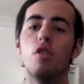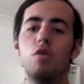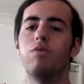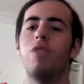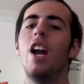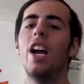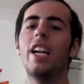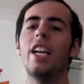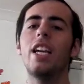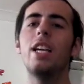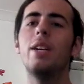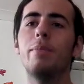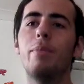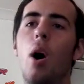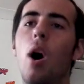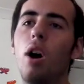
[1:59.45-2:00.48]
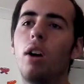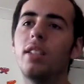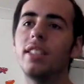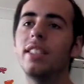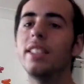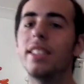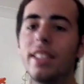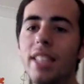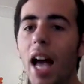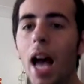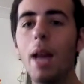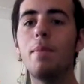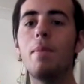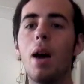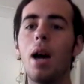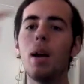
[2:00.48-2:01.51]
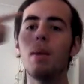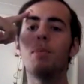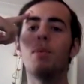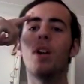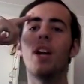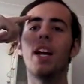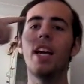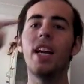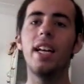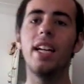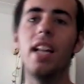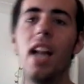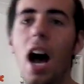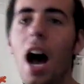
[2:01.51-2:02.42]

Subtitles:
wrecking balls inside my brain.